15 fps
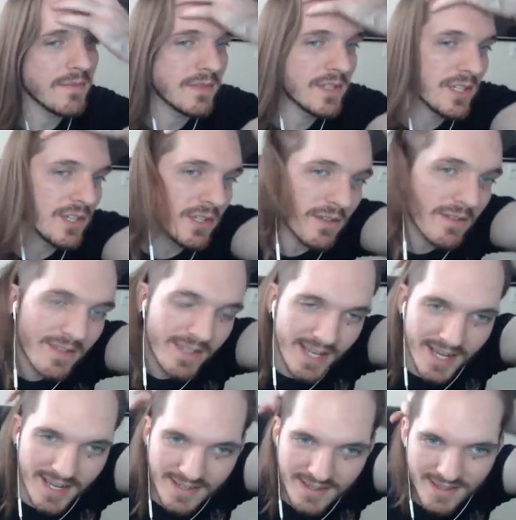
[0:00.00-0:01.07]
So
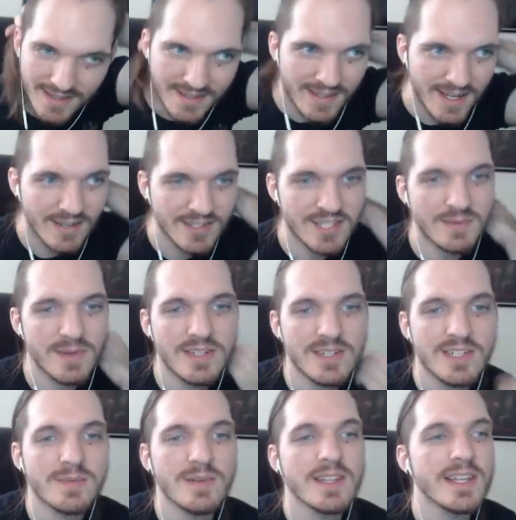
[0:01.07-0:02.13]
yeah, I was just about to
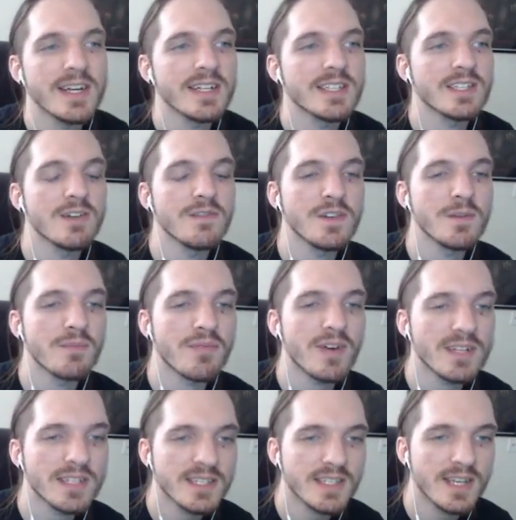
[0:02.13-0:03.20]
explain that. So if you
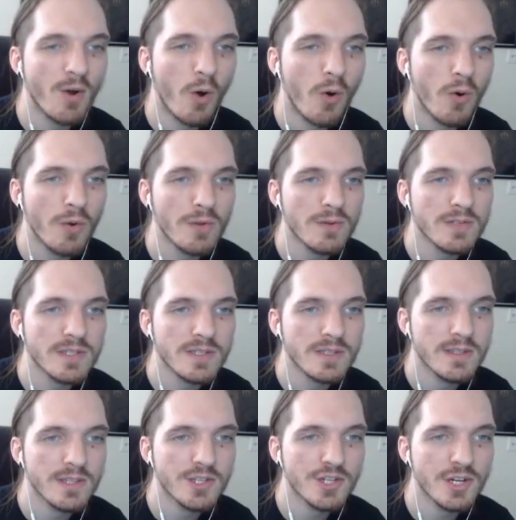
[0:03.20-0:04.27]
press and hold
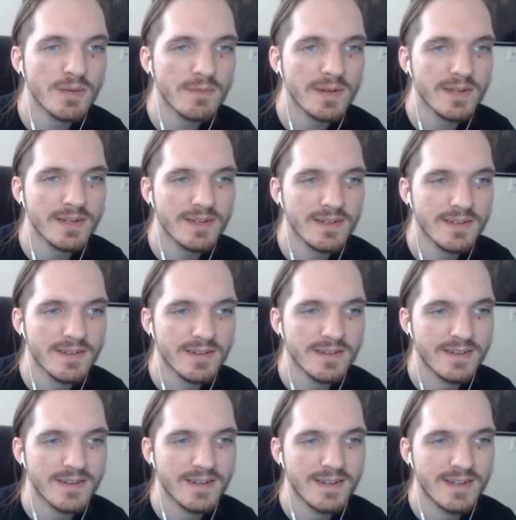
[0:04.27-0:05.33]
the jump
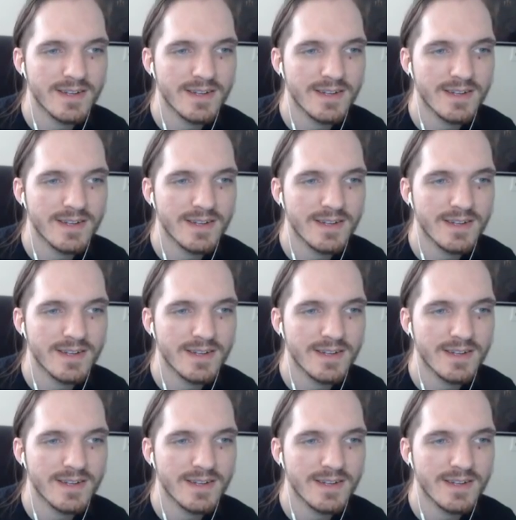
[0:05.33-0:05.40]
button...